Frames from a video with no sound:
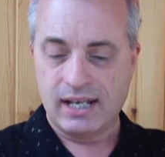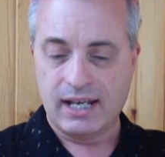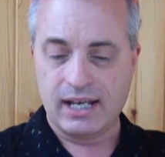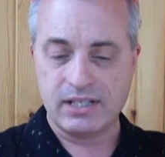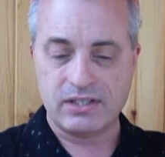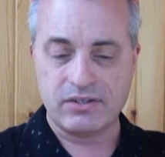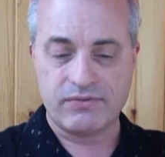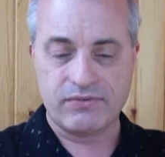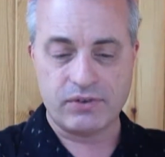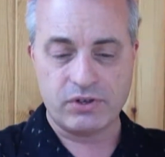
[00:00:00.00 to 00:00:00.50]

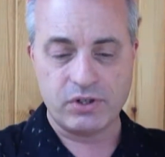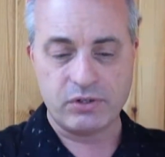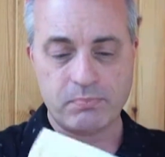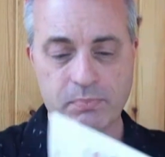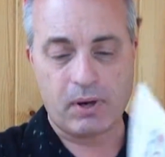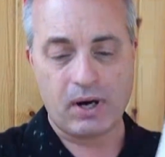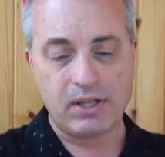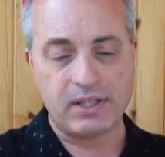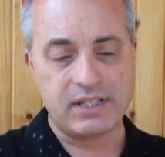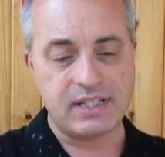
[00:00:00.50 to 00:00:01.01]
That's the
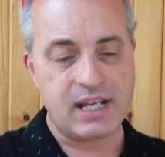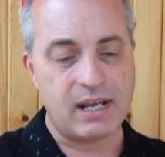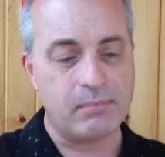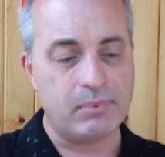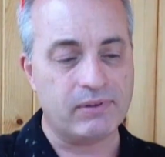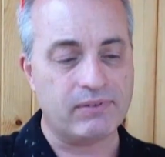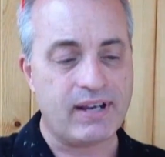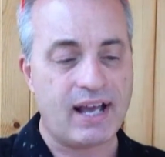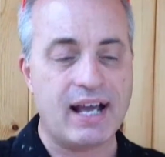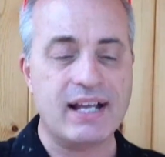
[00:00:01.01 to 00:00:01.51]
first part of the
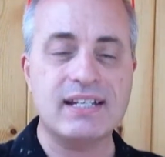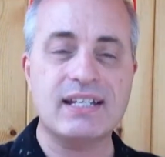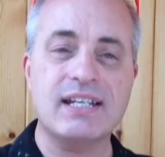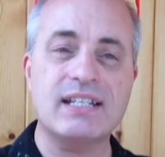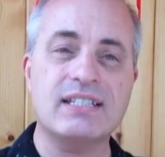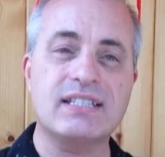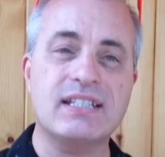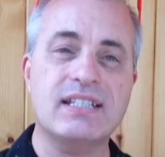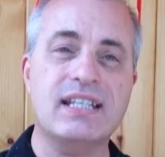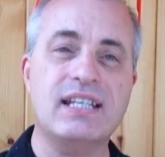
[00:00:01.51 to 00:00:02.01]
table of
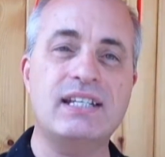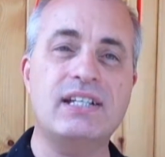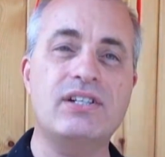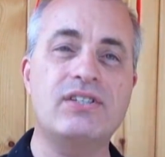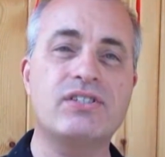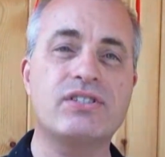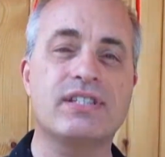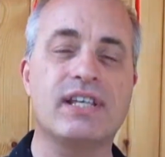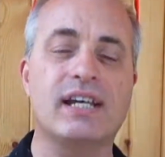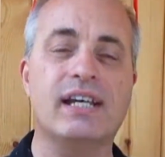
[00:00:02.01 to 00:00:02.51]
contents, and then
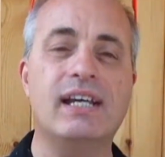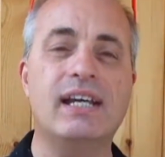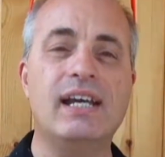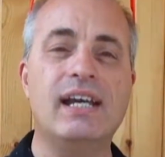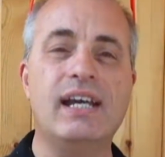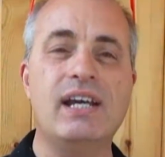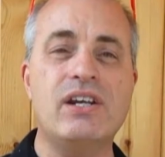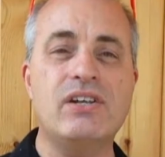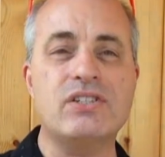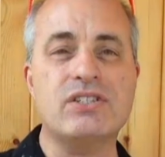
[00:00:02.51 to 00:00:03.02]
here's the
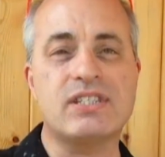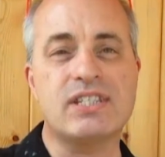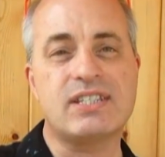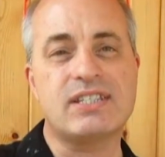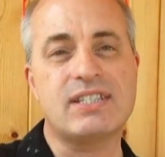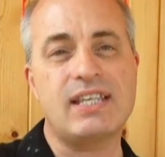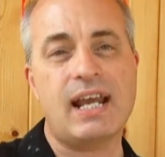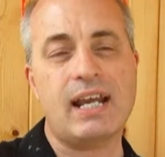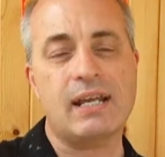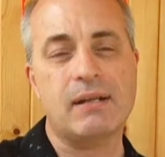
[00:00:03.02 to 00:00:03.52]

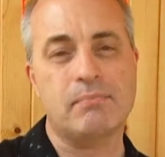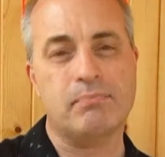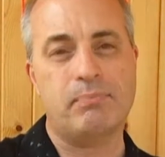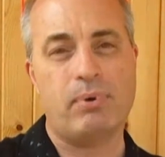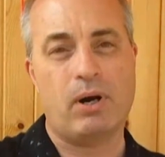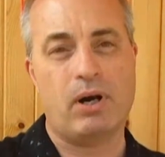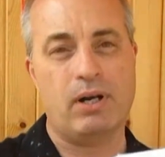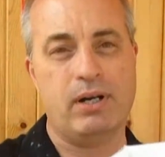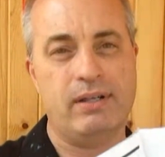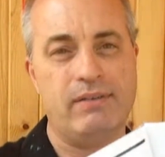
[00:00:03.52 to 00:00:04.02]

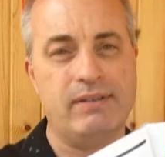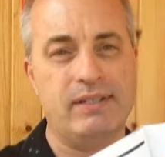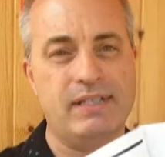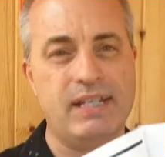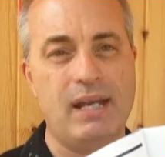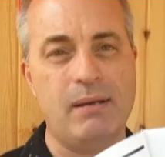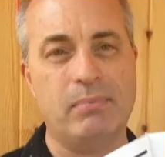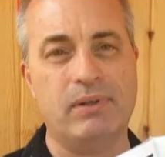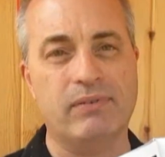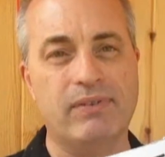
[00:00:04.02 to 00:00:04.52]
second part of the
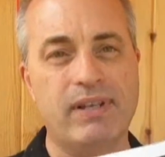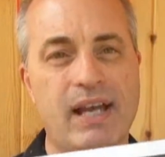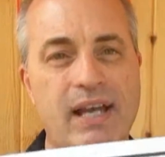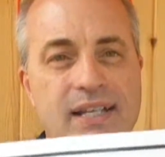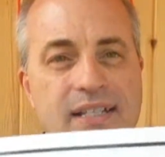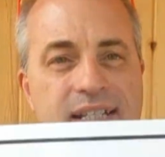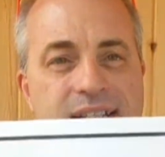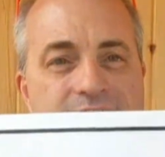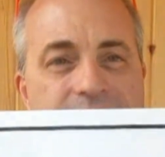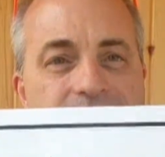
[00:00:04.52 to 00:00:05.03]
table of
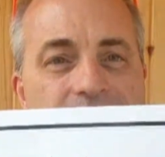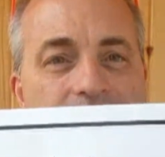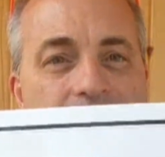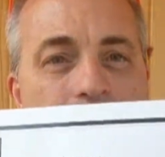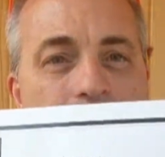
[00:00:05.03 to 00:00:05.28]
contents.